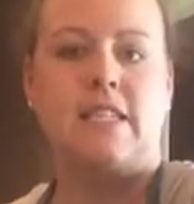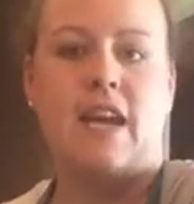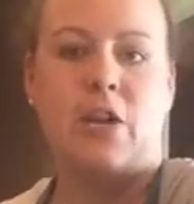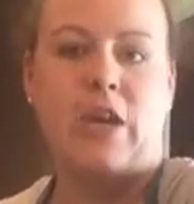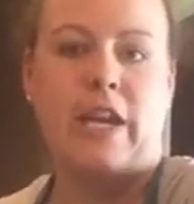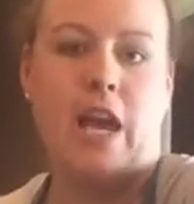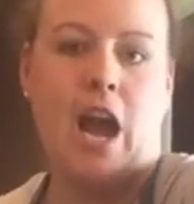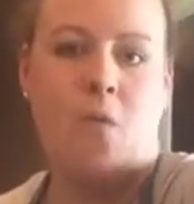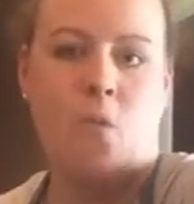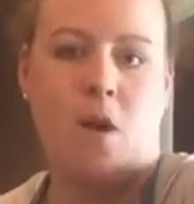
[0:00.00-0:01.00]
that you can get
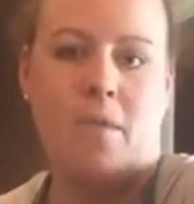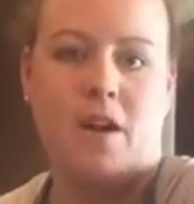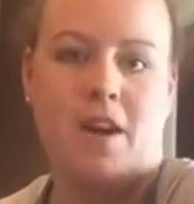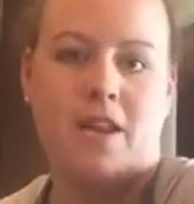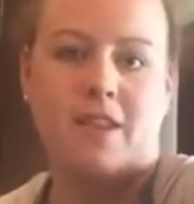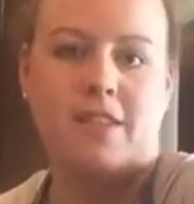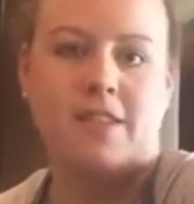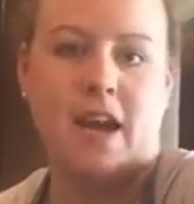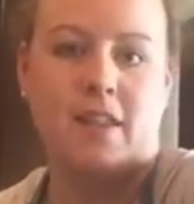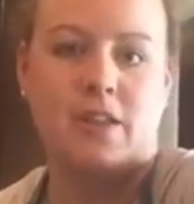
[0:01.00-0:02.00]
at Walmart in the
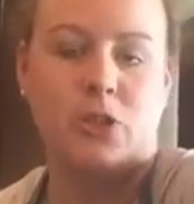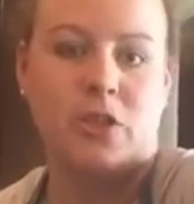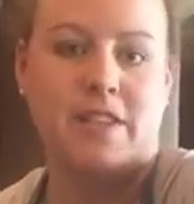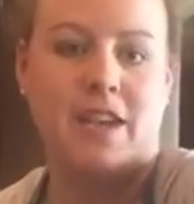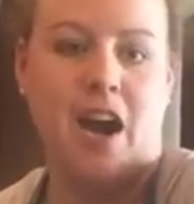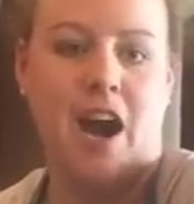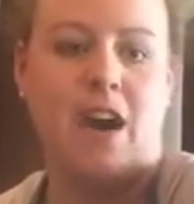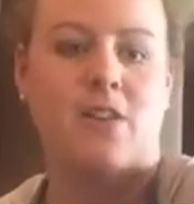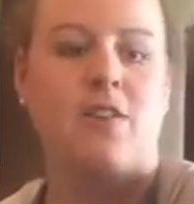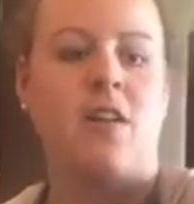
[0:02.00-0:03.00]
salad dressing
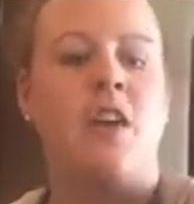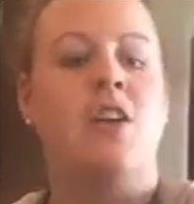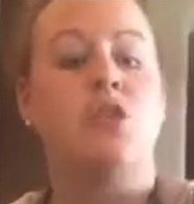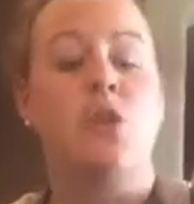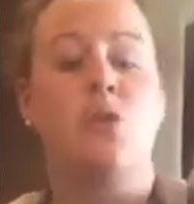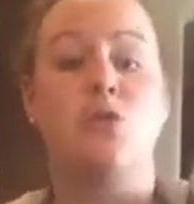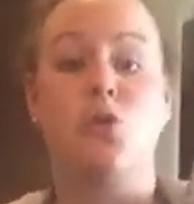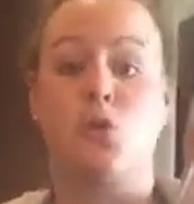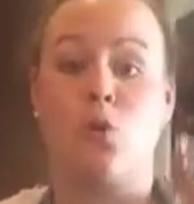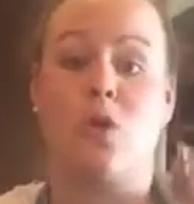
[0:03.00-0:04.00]
aisle to
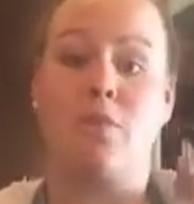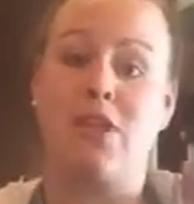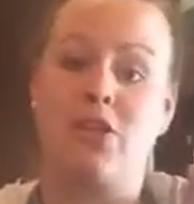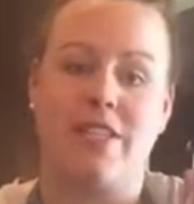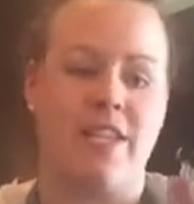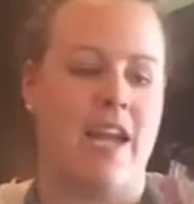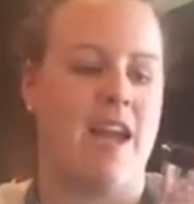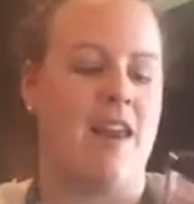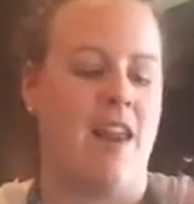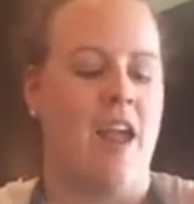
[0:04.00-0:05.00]
store my dressing
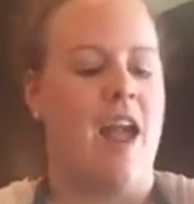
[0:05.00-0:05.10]
in.